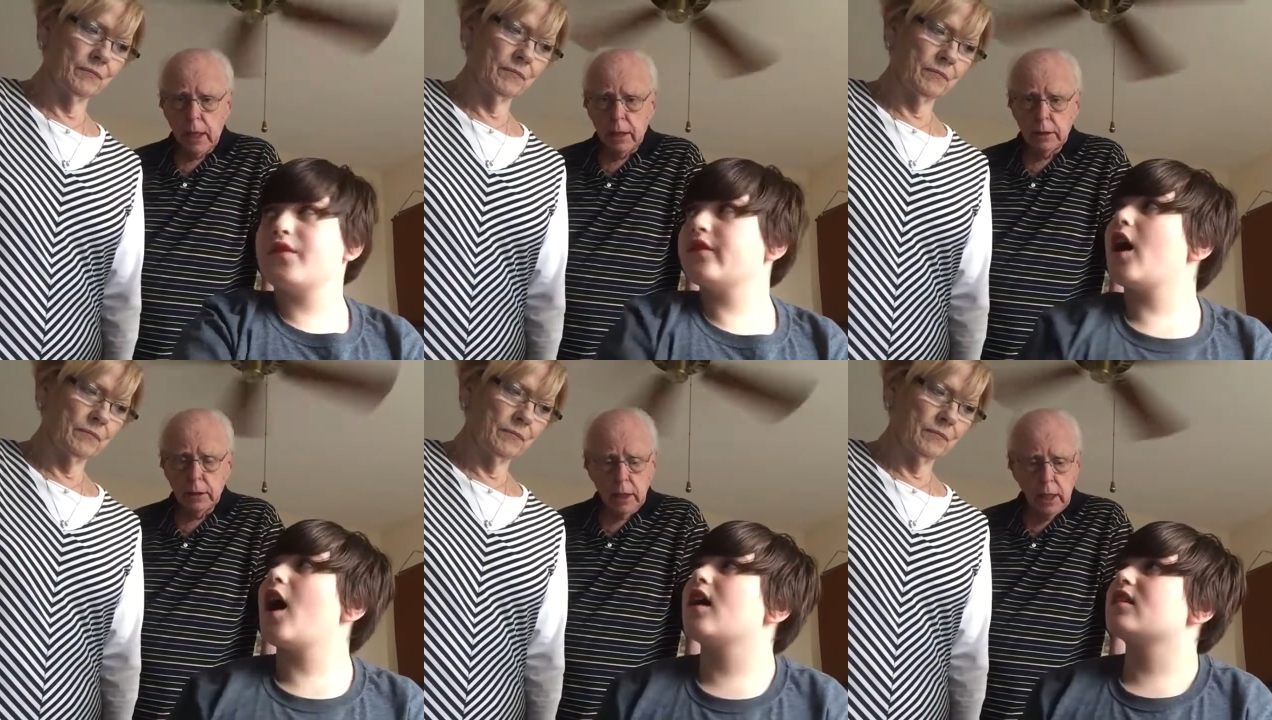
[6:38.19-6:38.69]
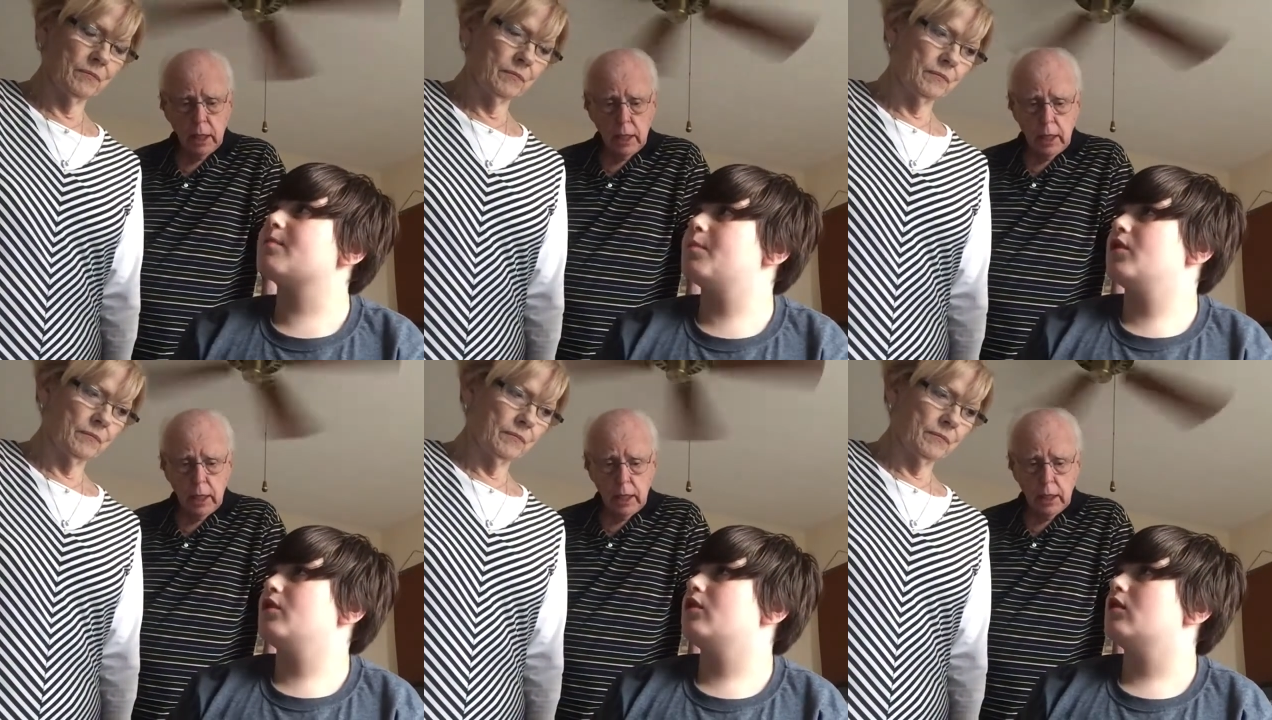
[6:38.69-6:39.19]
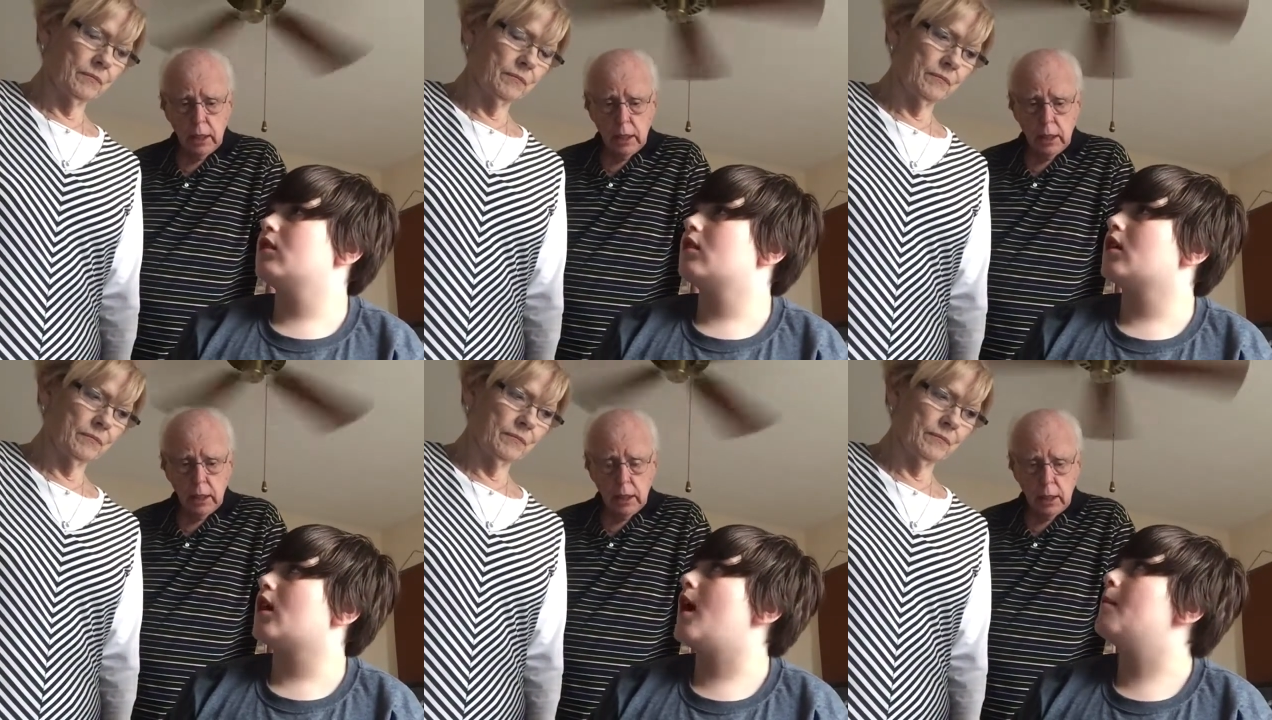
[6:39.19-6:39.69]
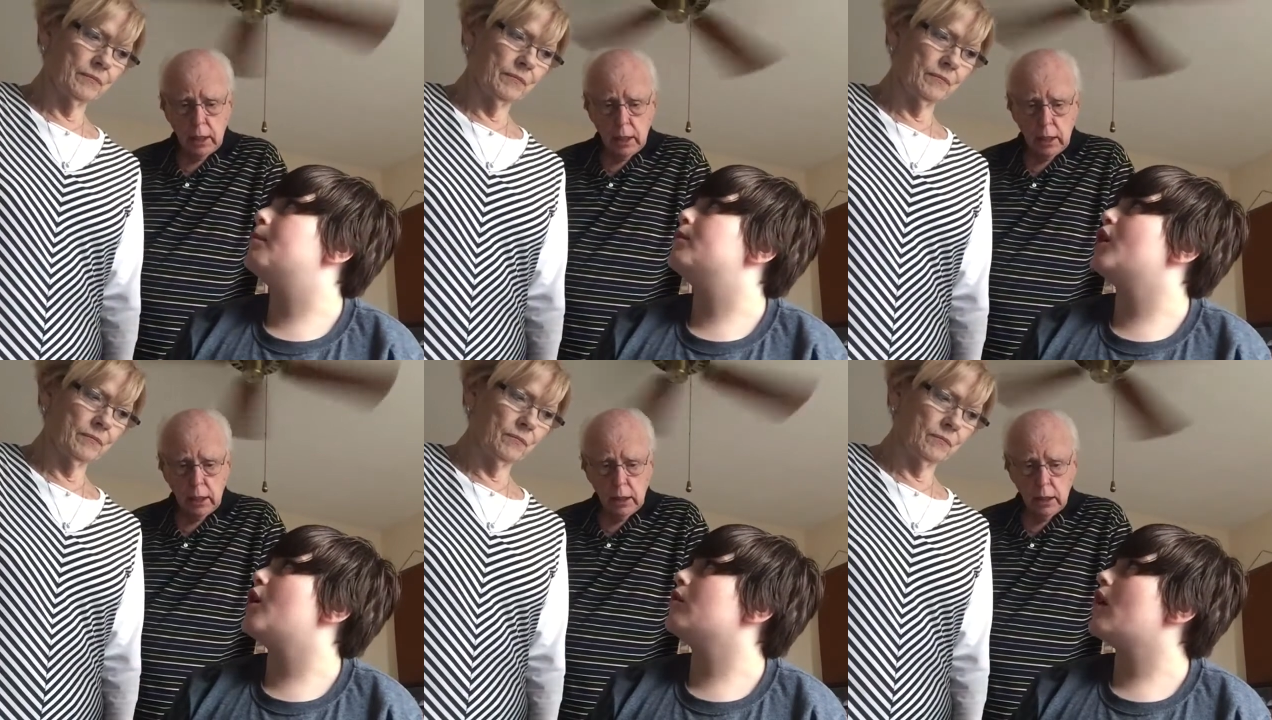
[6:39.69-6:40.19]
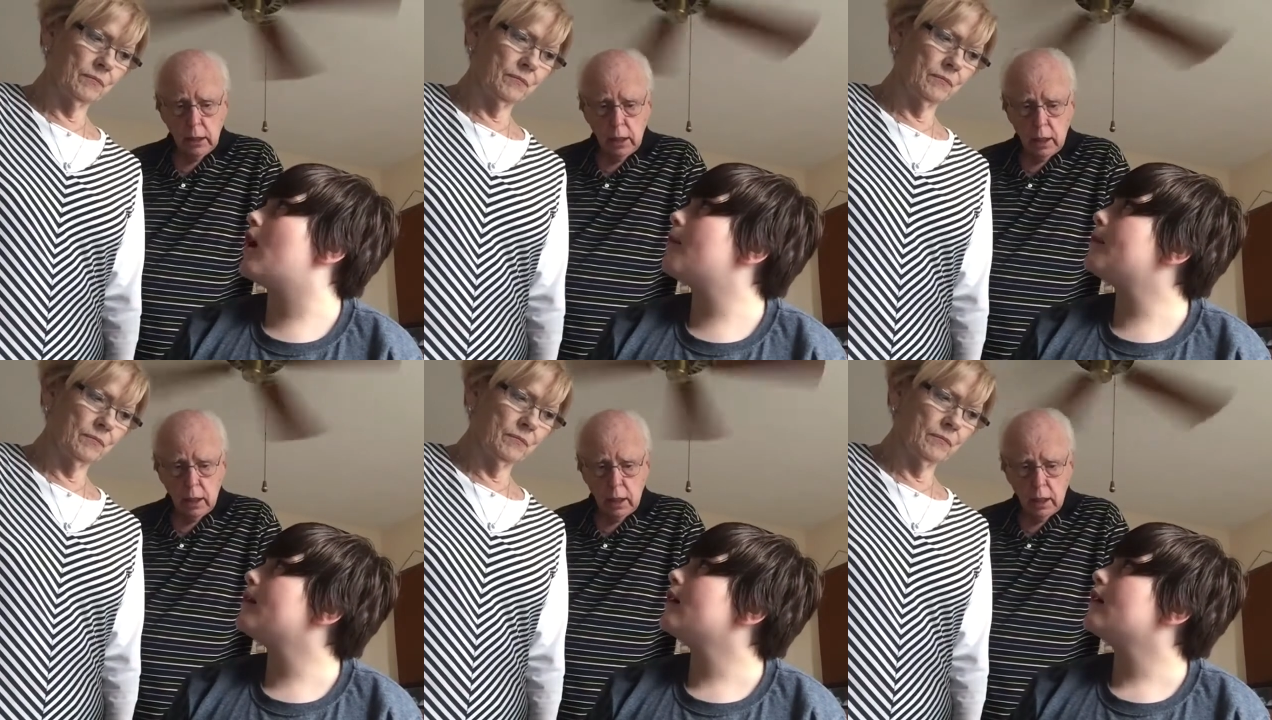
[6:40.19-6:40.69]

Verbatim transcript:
Speaker 1: of the hospital got blown up,